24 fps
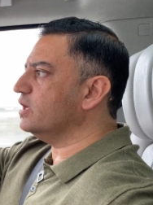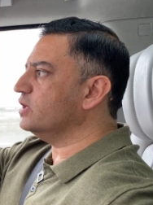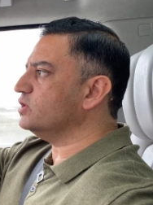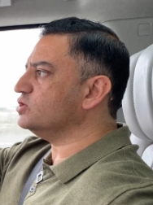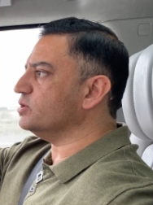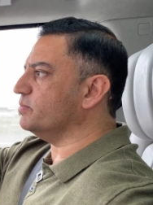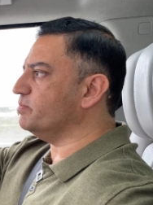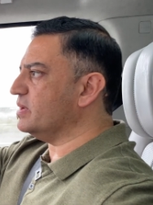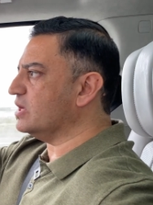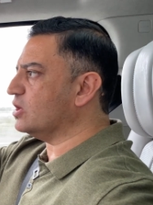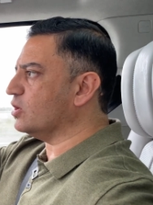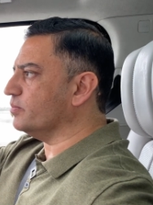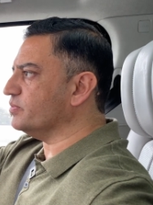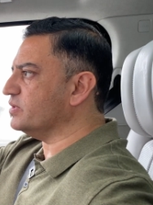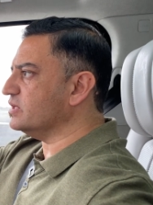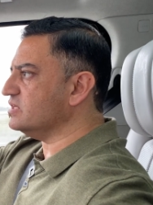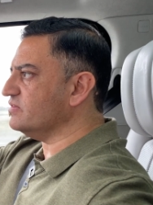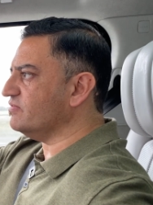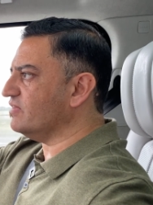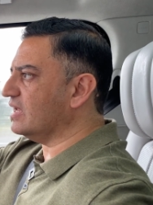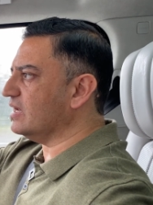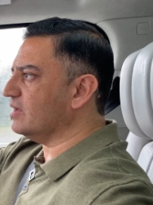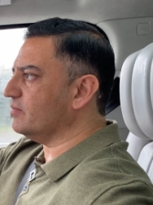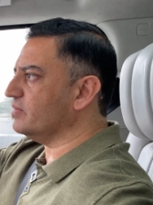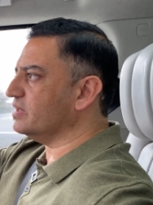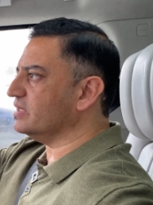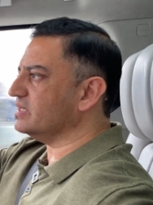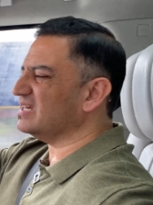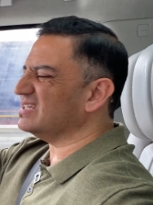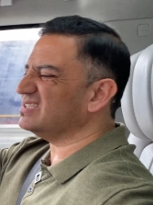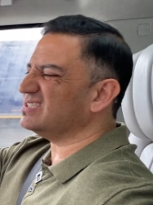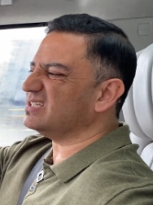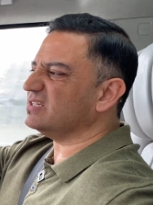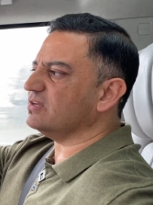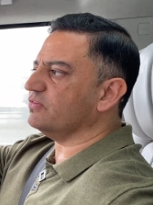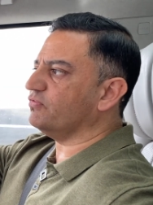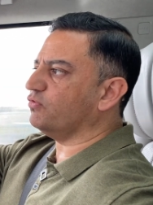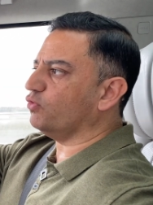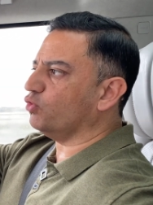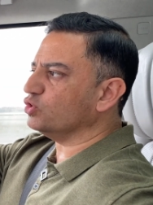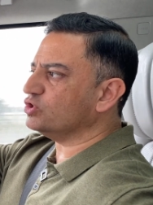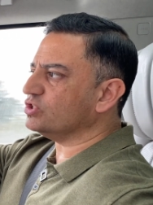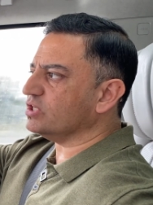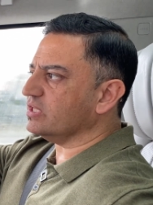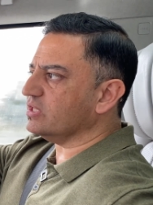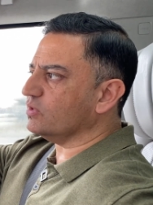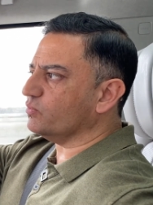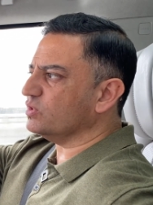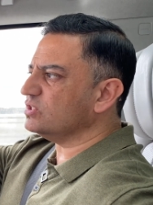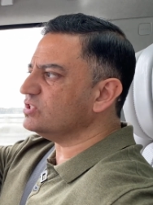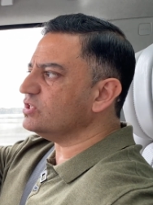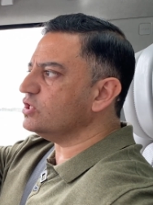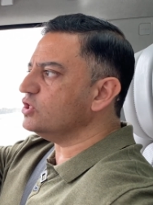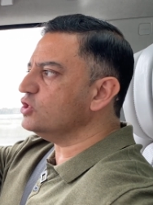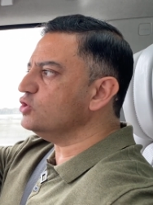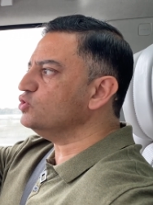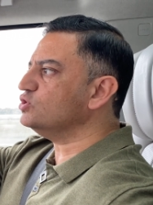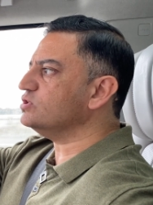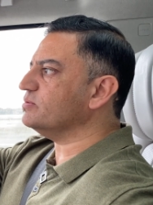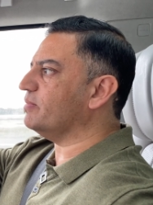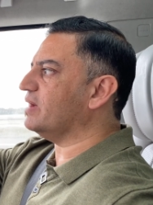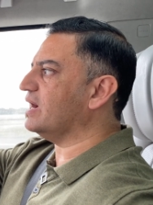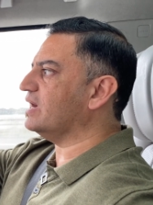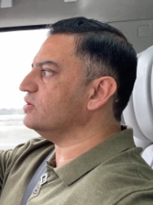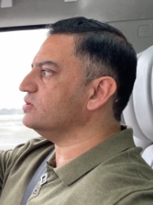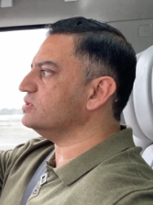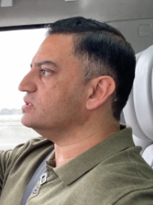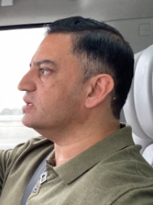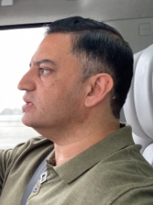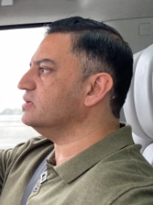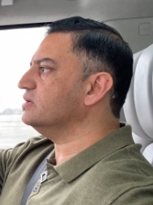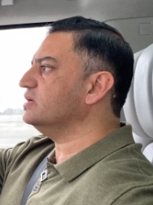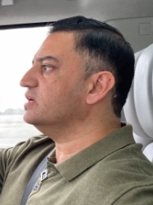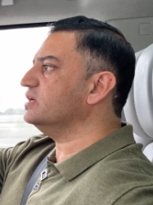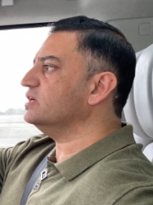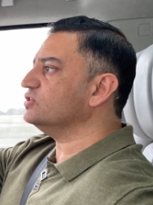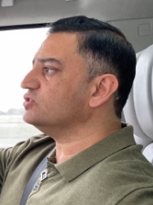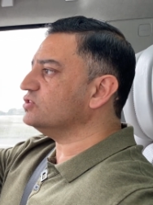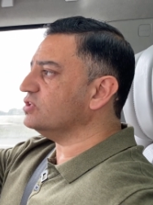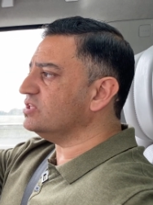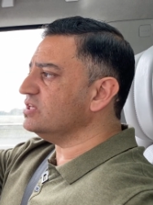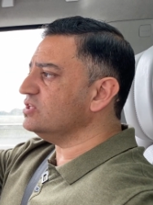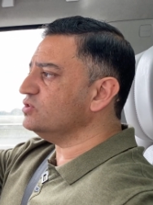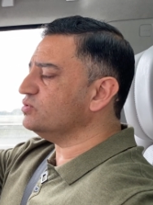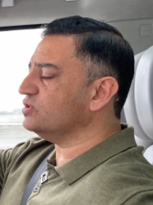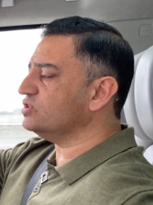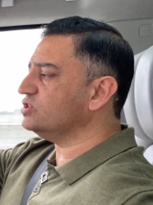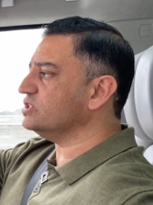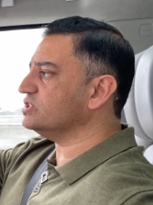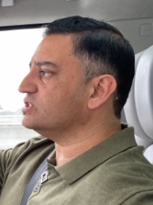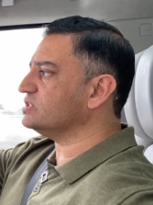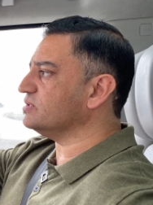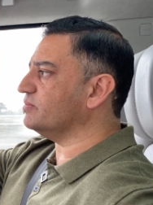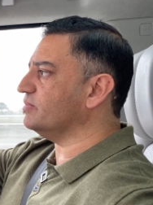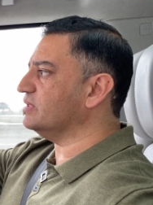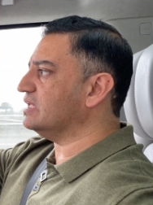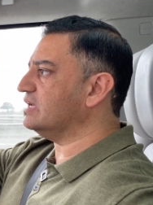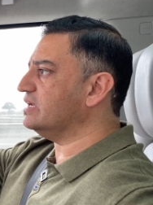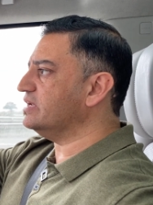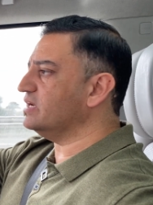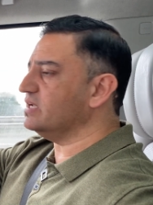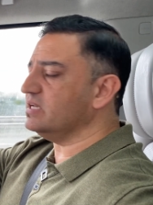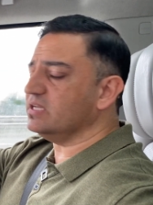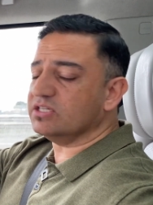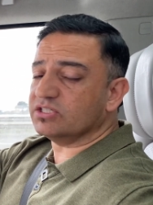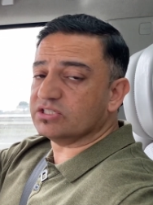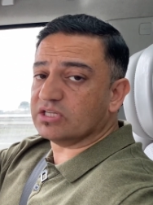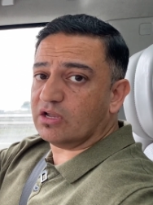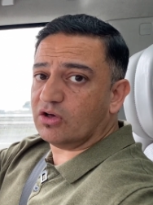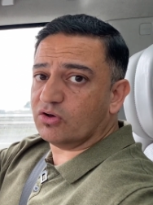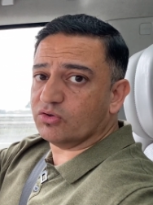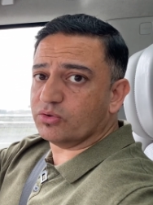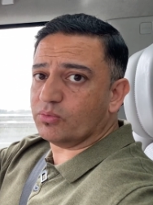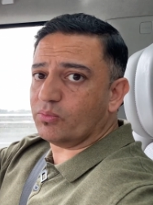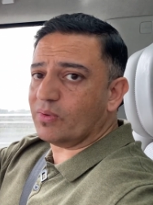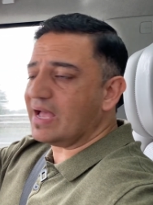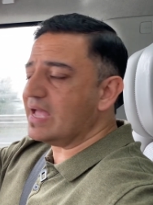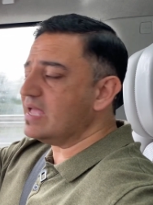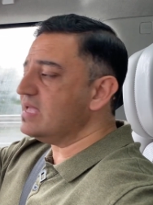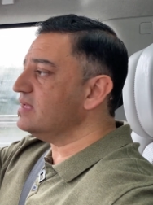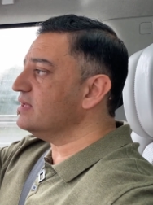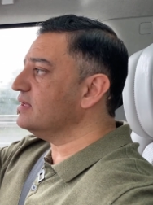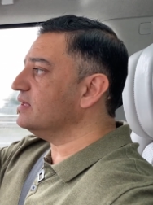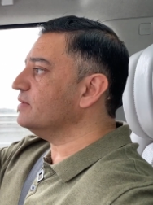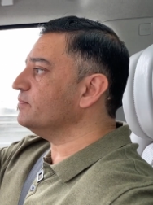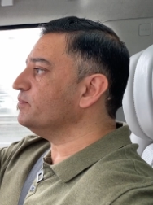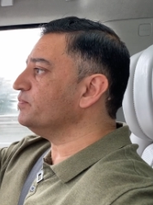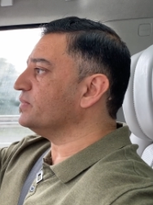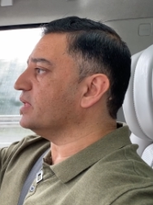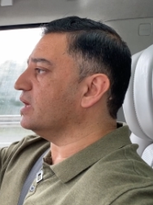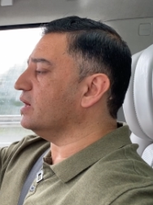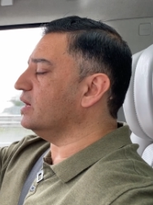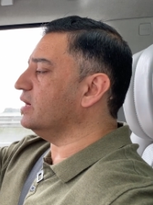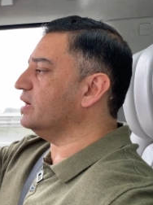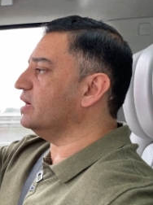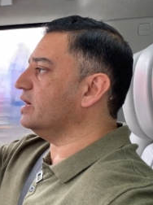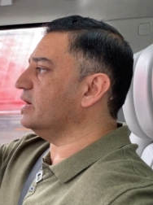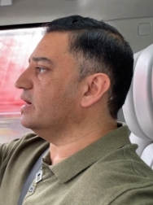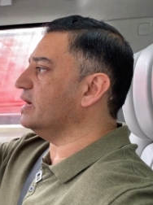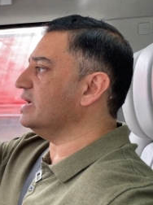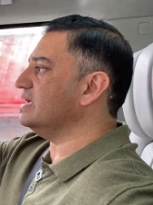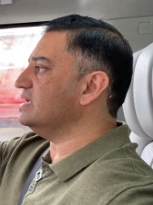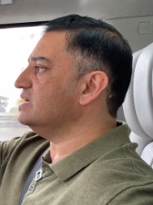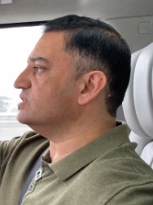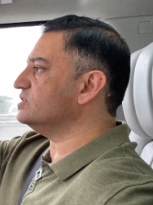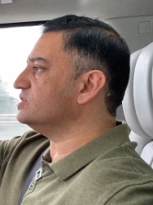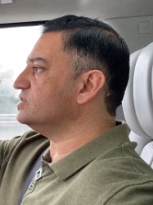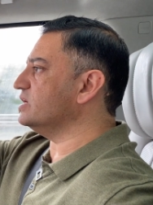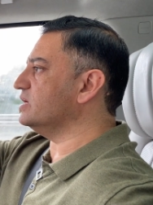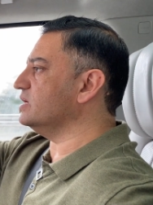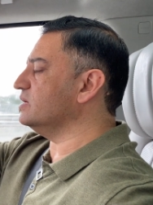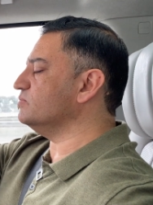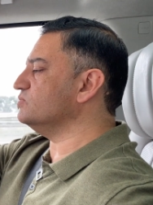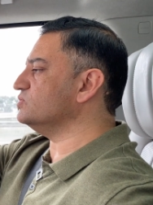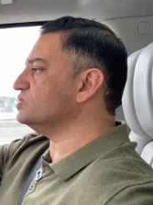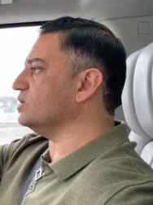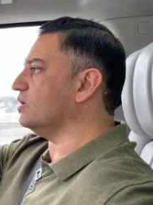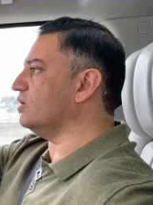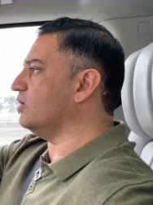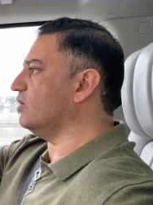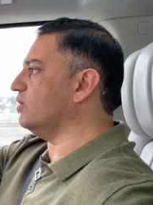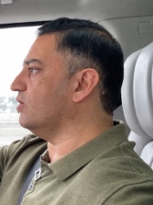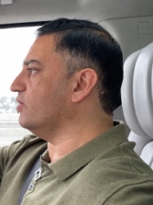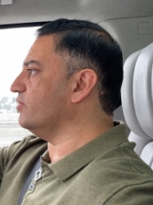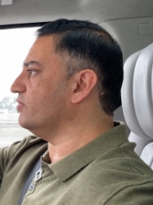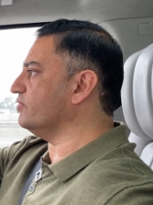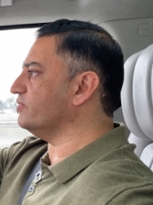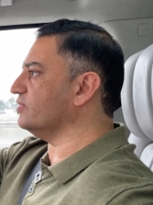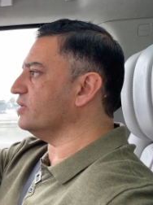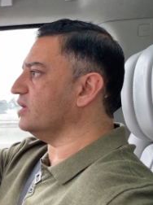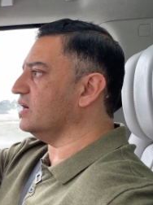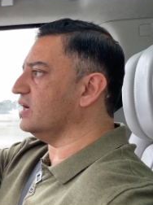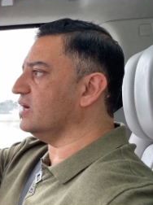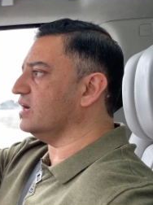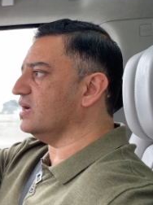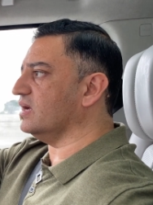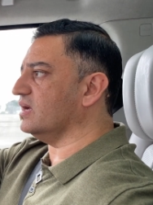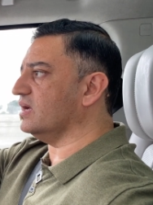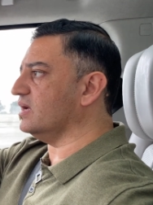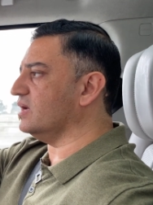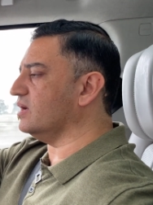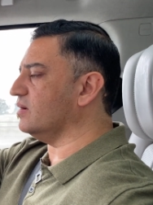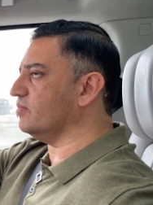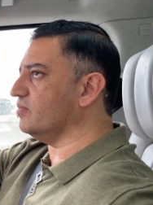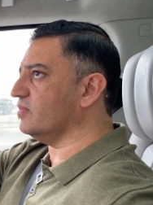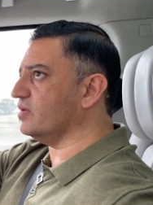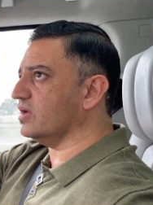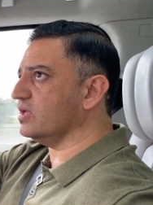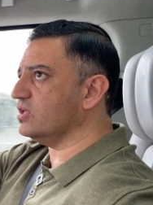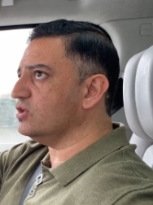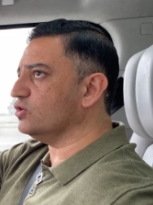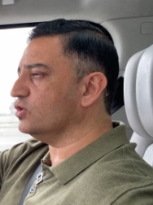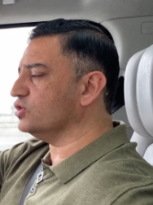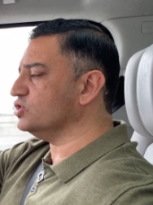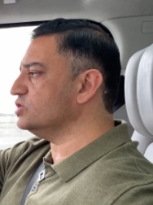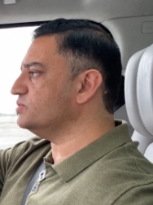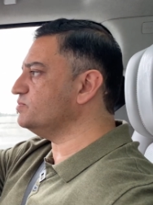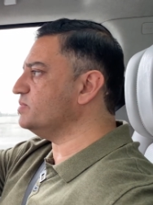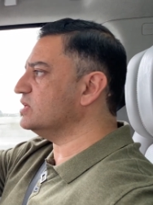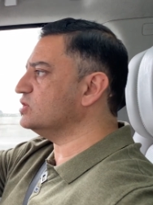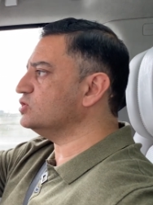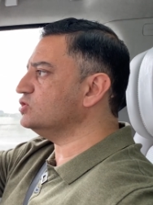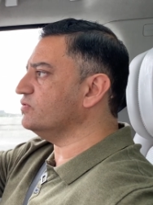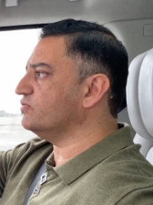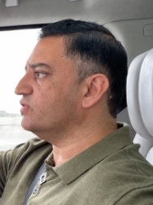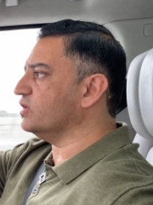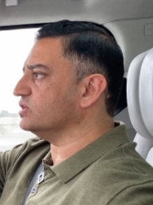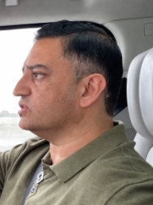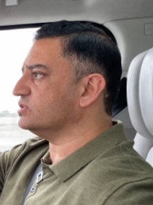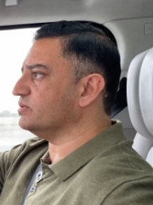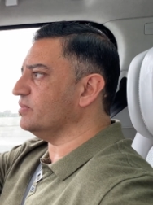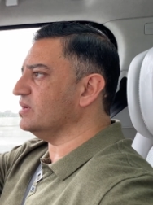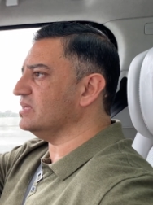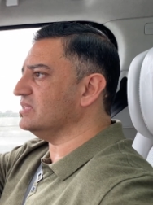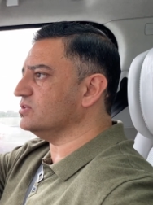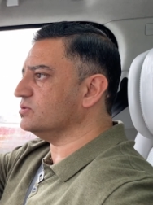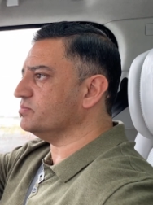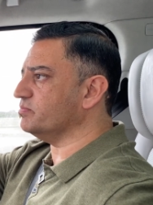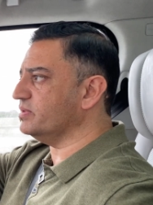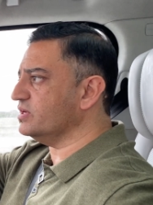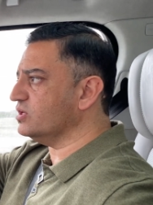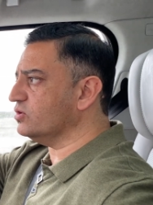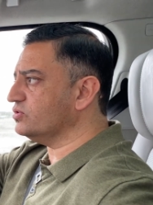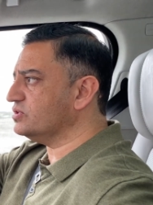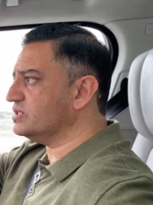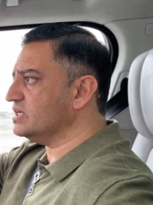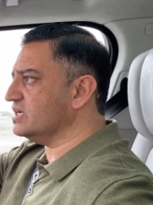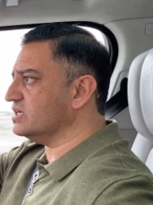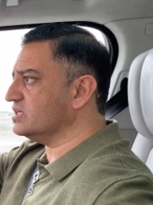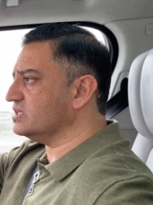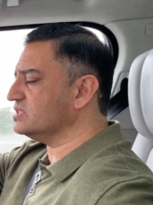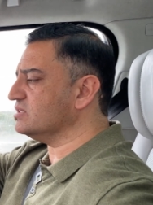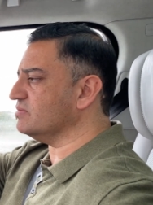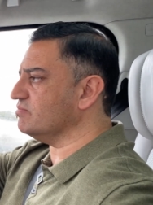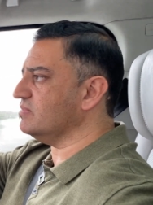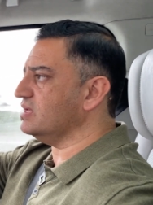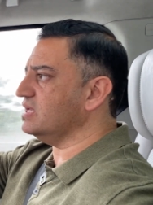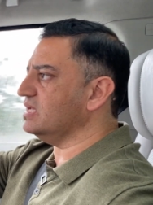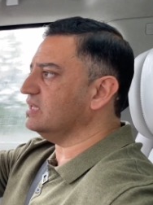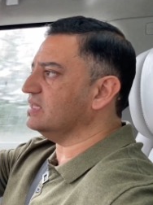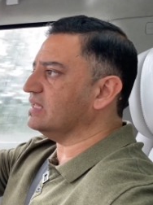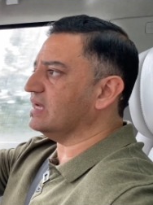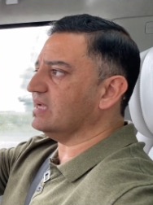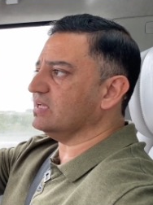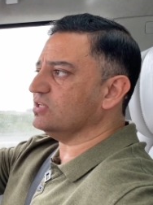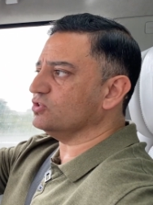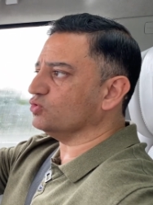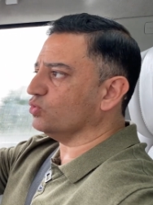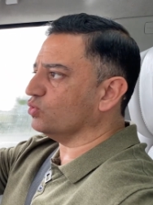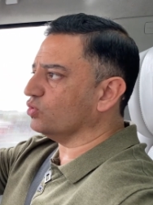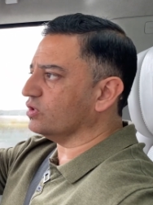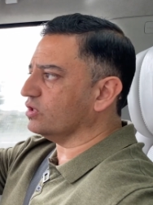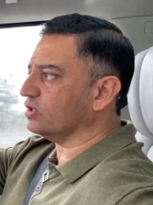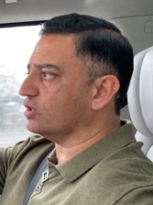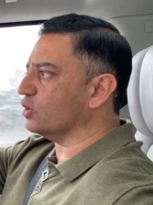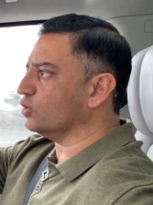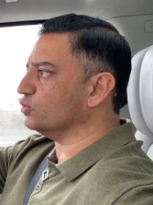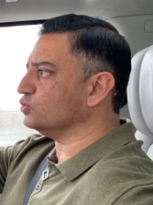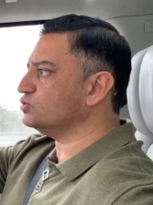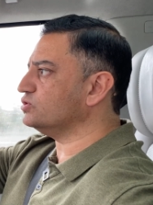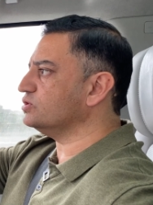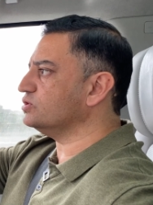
to pick up the development. As I said, fortunately, there wasn't a huge amount done. So these were just some of the learnings along the way. Uh, in terms of, um, you know, just because you've got somebody to build it, it doesn't mean that it's all going to go